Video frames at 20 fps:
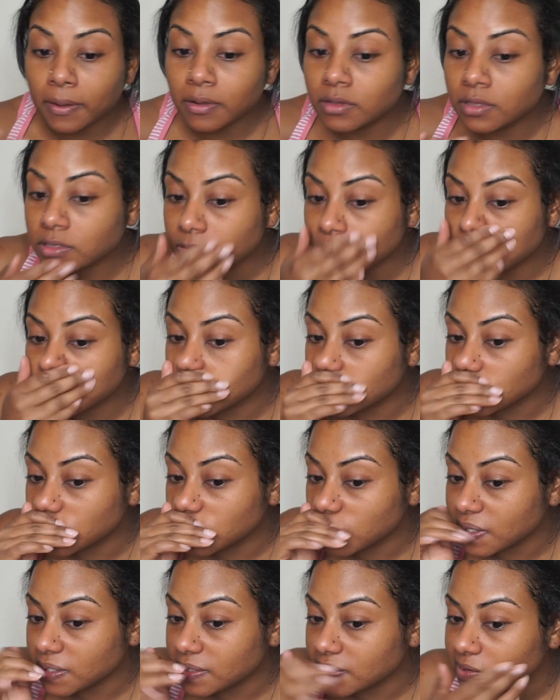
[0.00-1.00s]
this
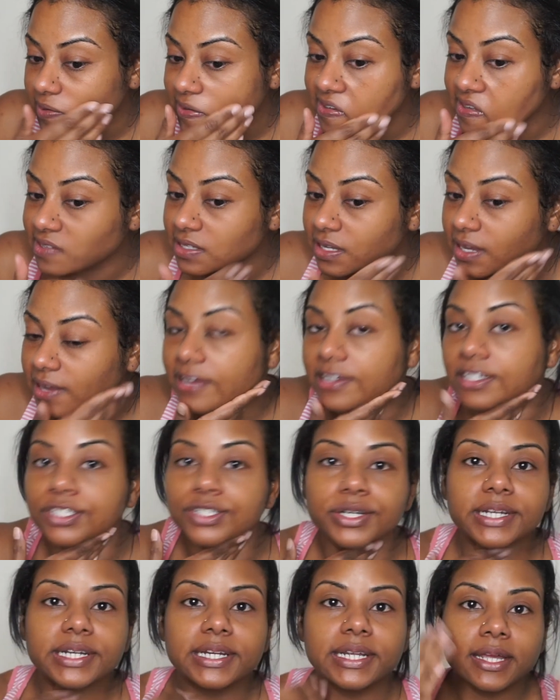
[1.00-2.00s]
moisturizer is
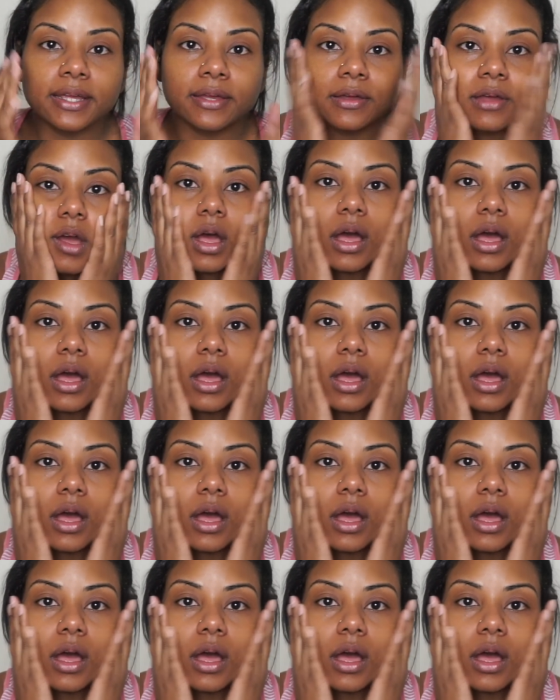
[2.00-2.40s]
hydrating.